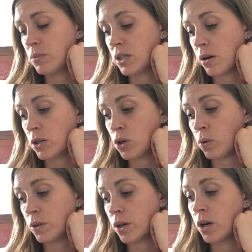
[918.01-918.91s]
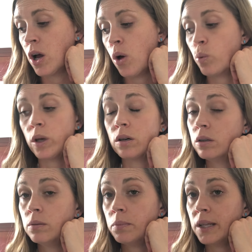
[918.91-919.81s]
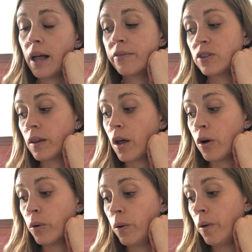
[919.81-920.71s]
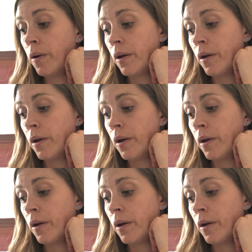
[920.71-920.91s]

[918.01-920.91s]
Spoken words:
Sarah told her. We couldn't be left alone.